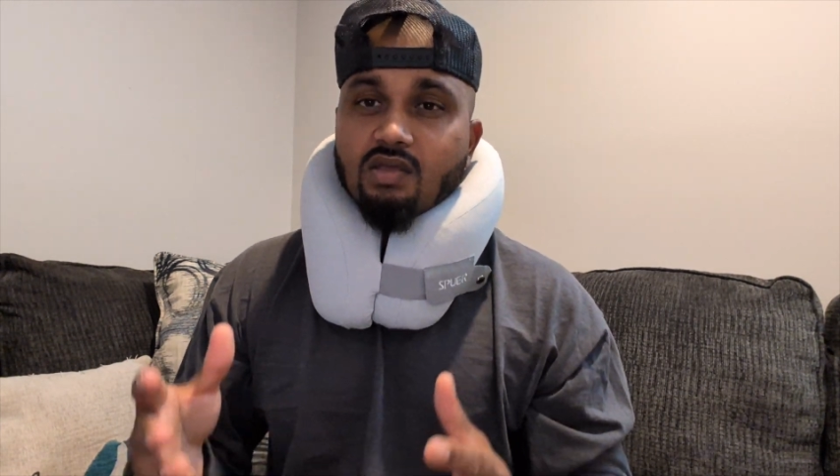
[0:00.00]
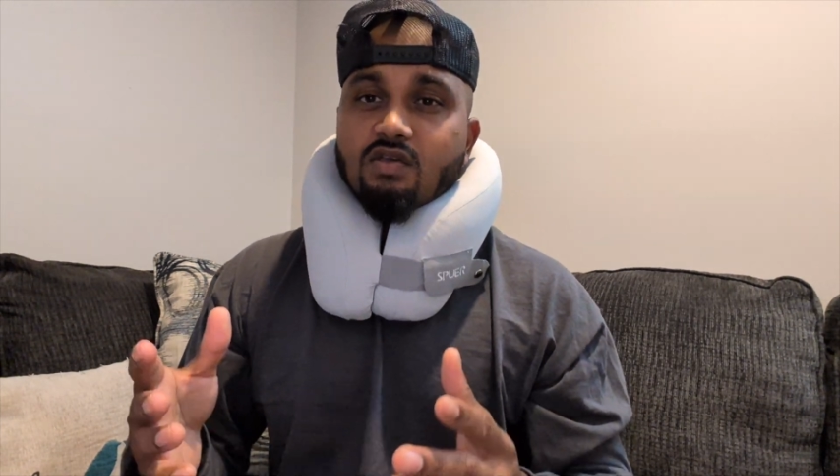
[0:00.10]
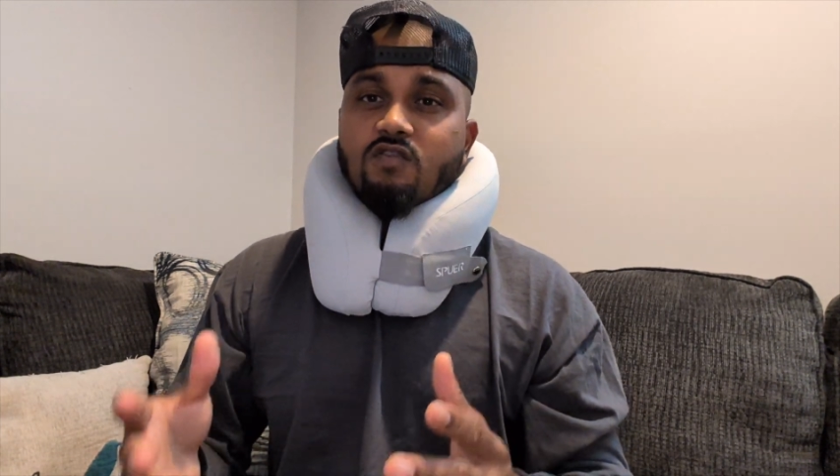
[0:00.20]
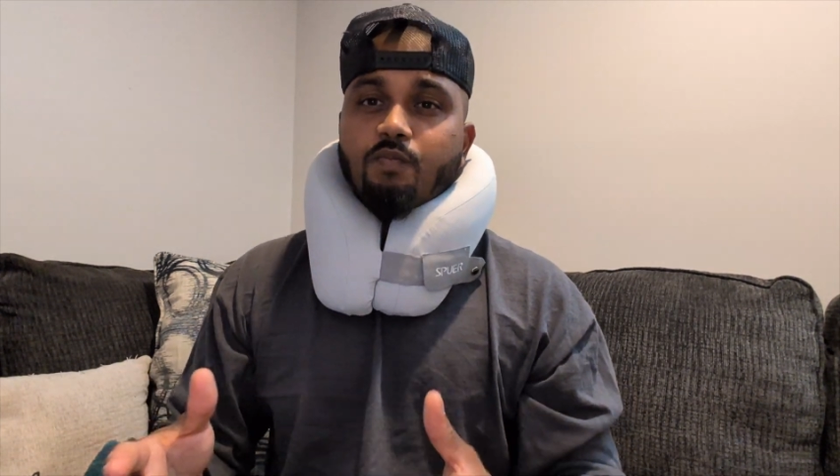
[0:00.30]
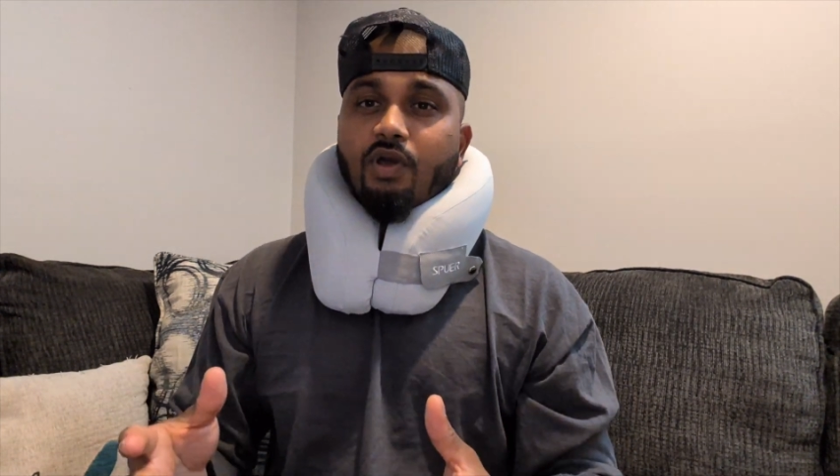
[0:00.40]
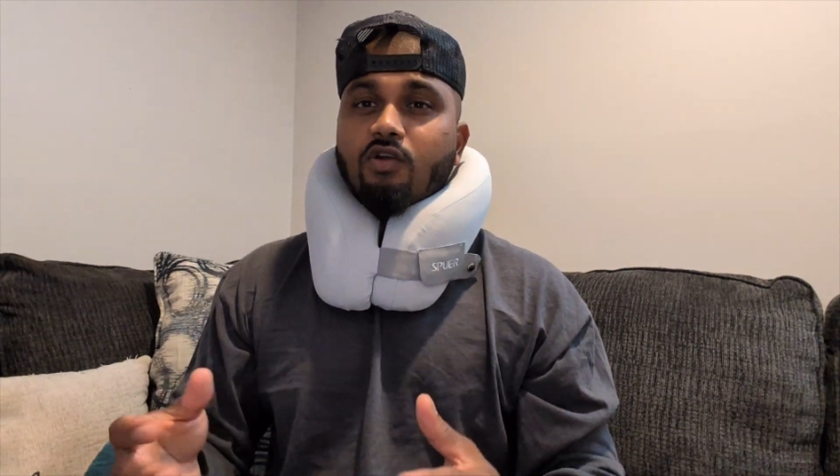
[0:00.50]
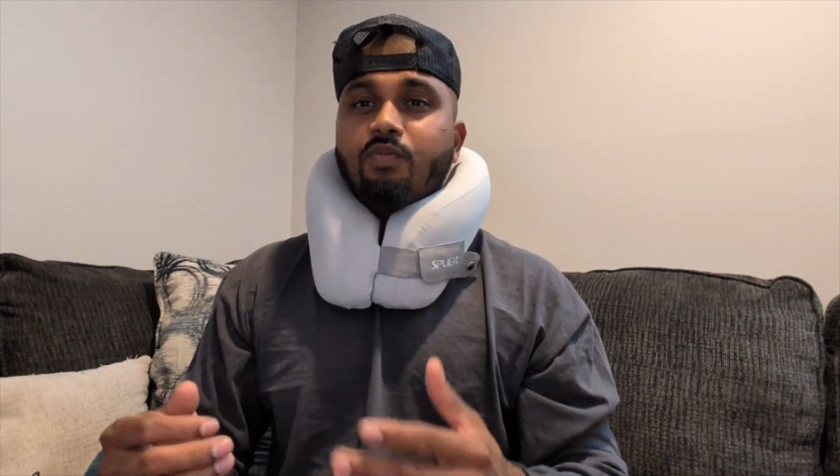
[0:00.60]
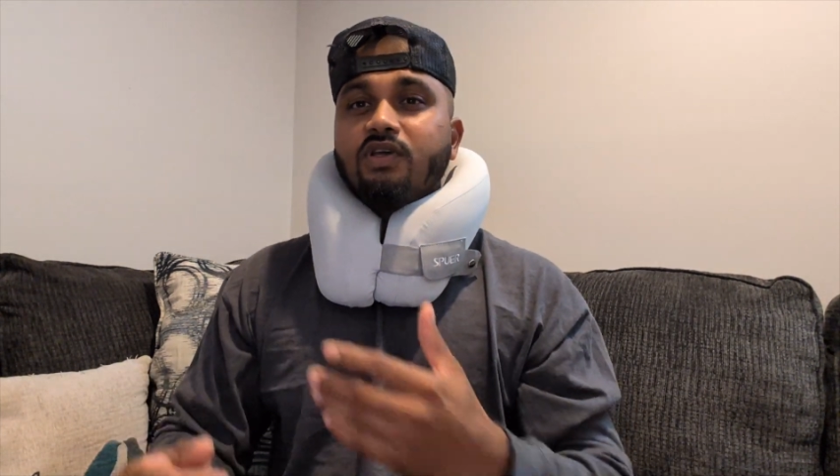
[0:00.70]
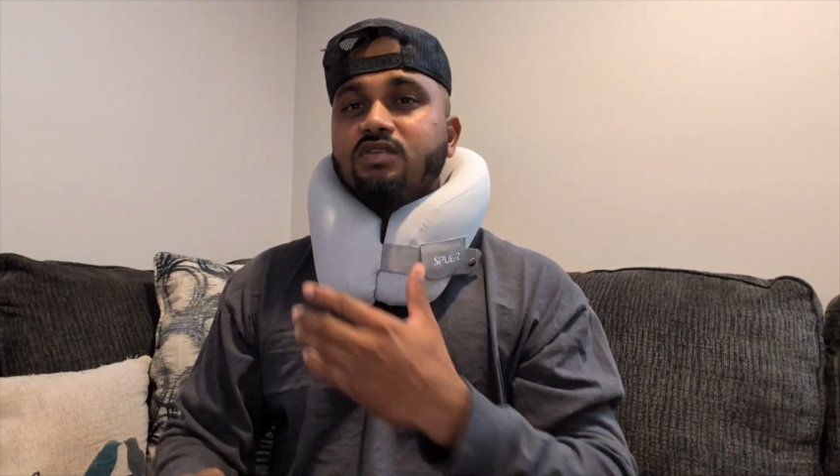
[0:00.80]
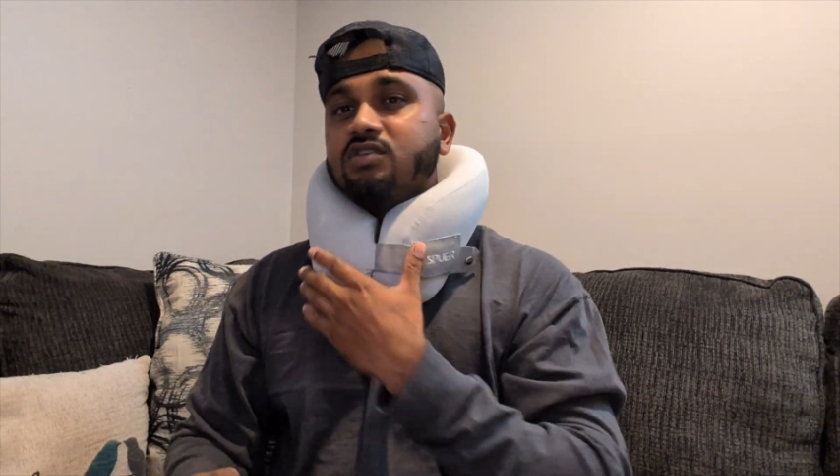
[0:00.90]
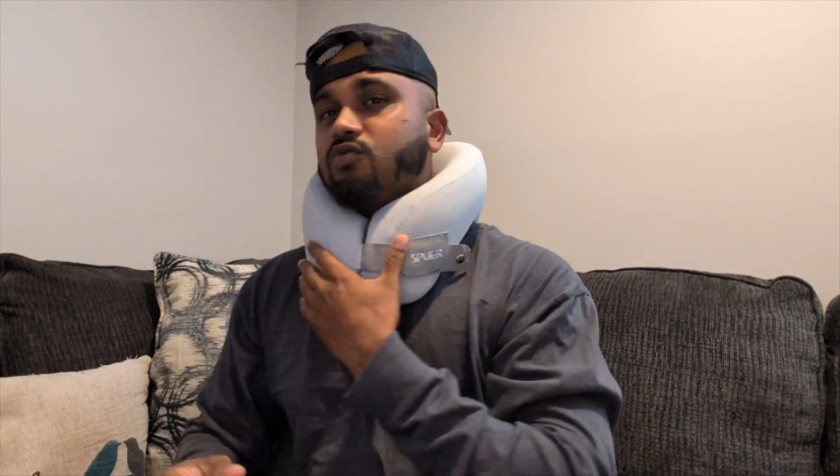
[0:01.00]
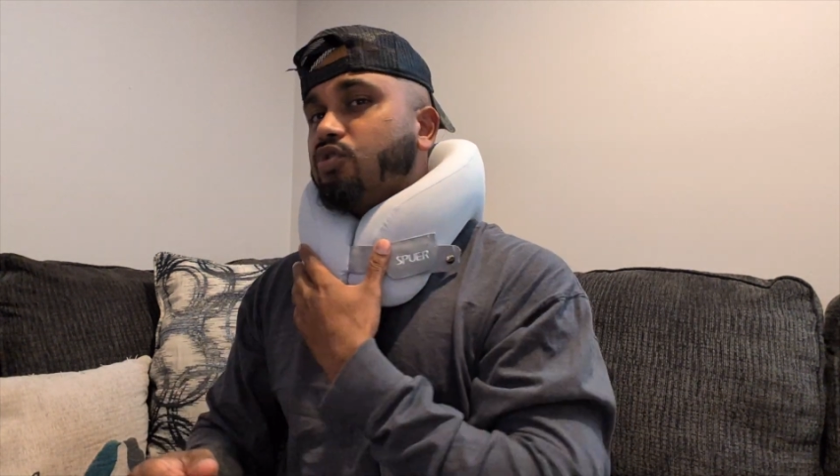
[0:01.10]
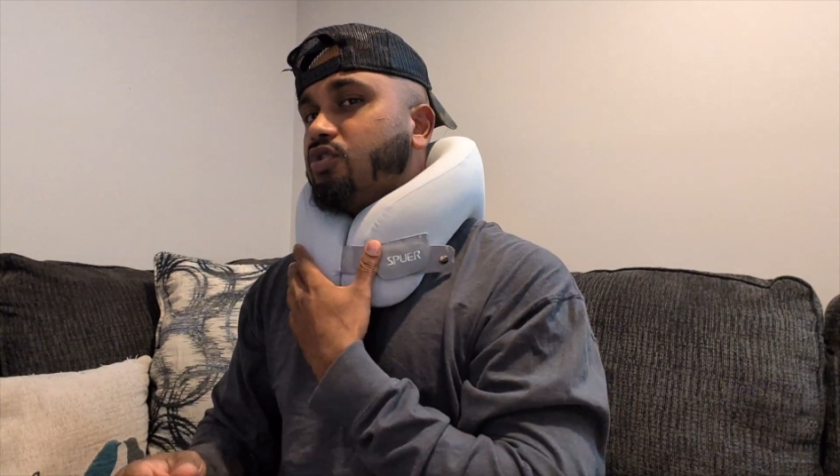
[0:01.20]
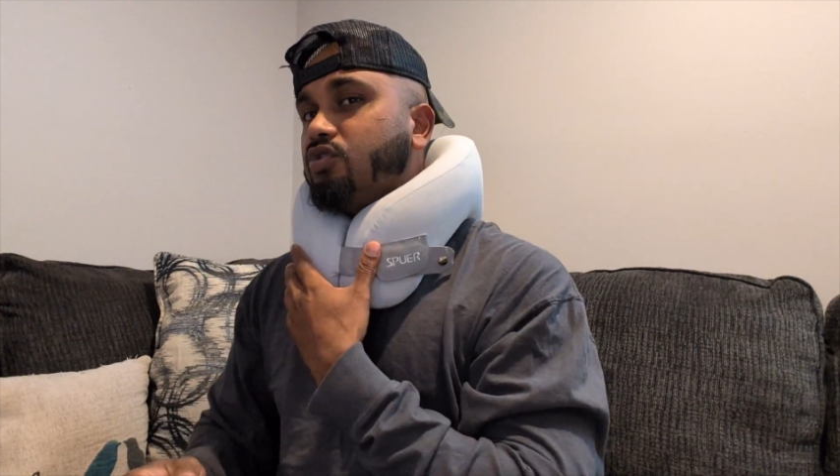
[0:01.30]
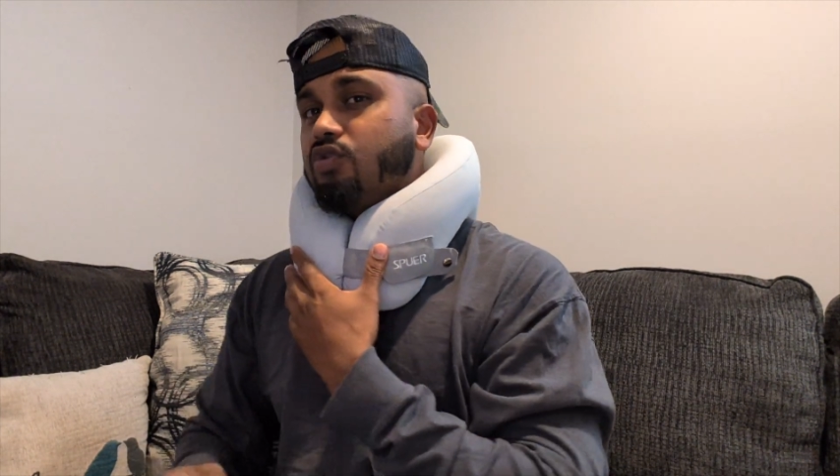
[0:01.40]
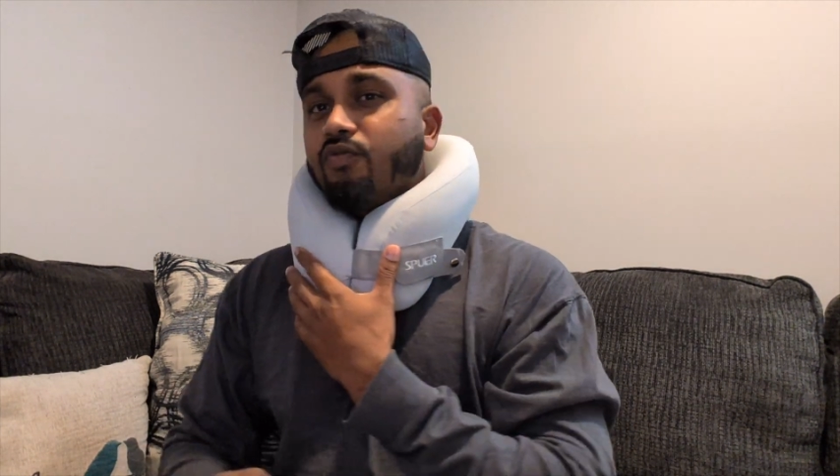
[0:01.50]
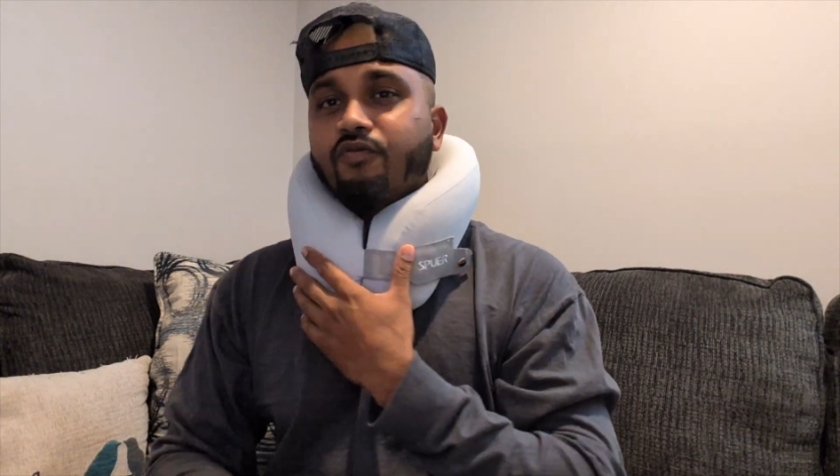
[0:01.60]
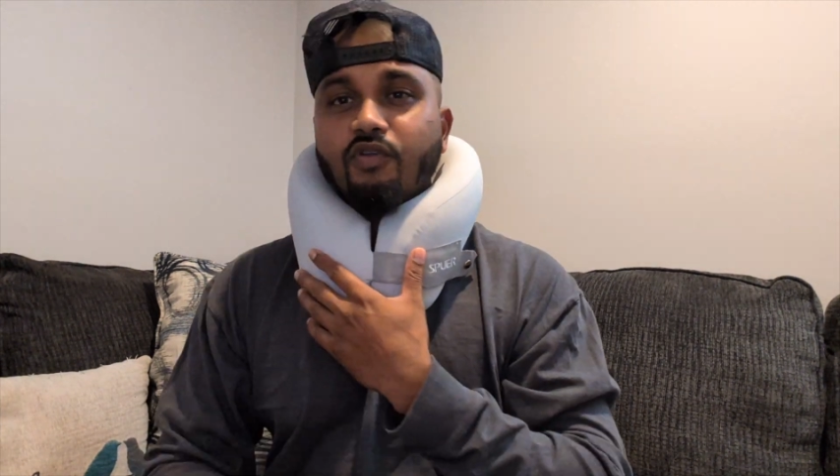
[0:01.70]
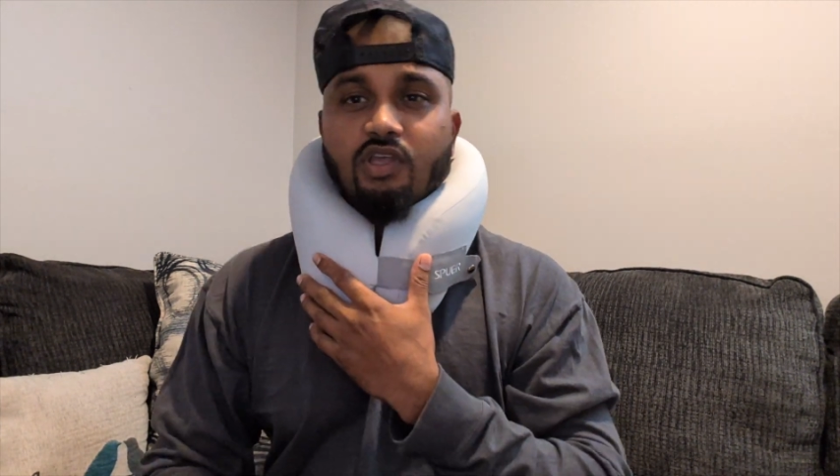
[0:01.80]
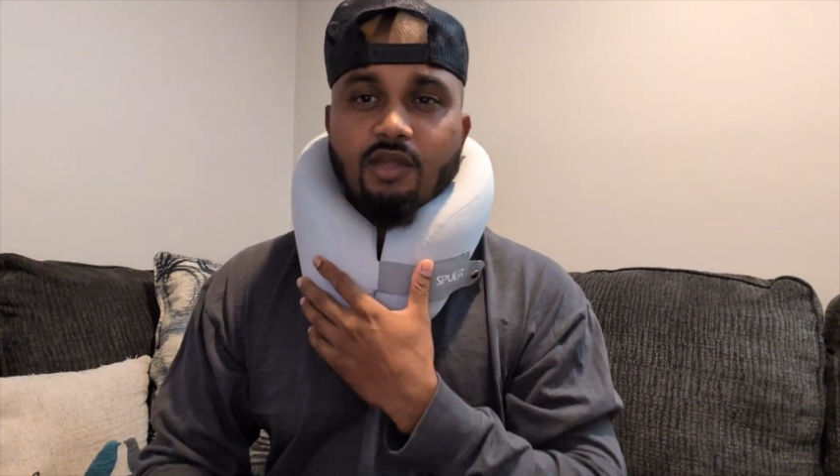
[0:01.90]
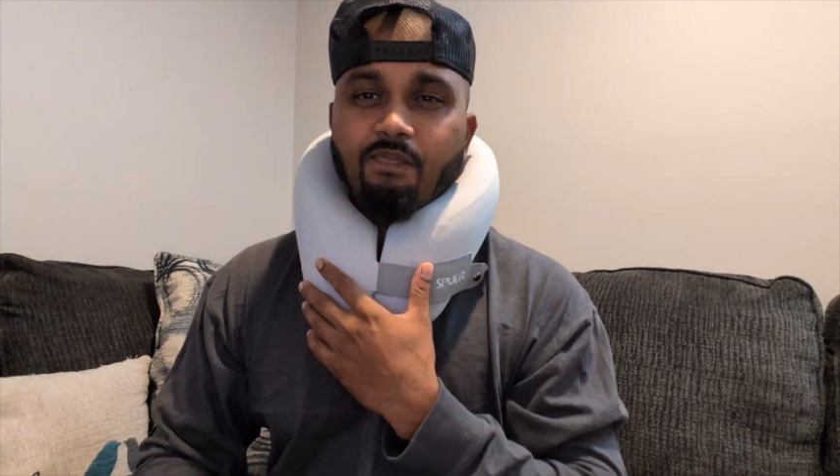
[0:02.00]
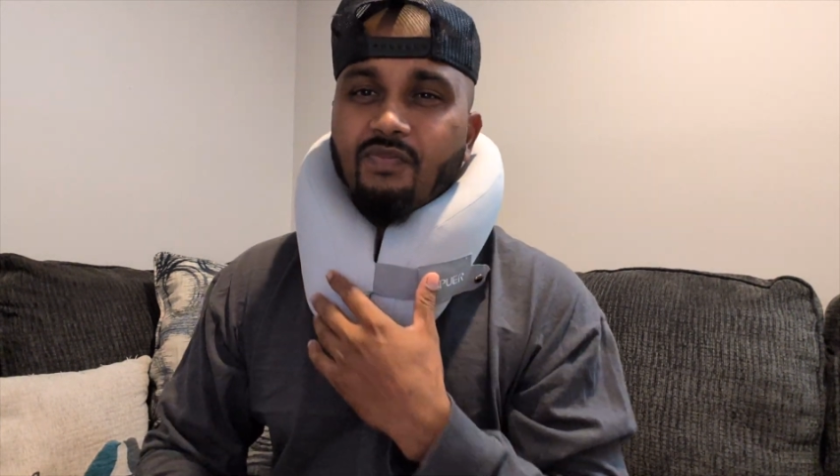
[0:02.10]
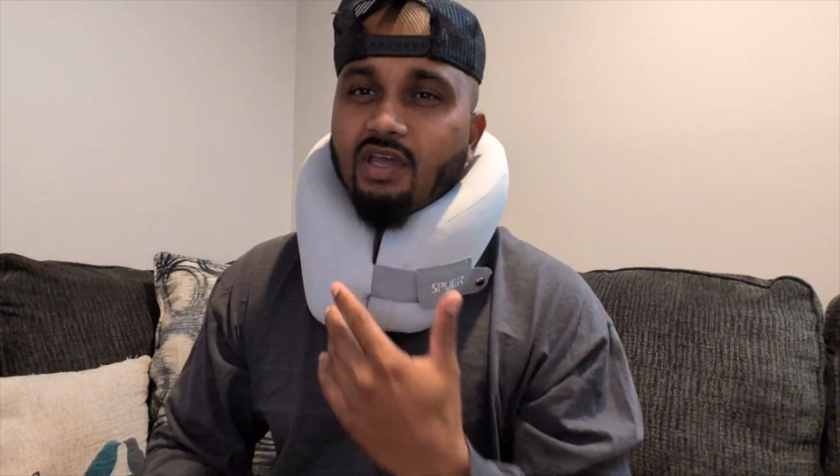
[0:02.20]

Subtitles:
is better, because this way you don't forget.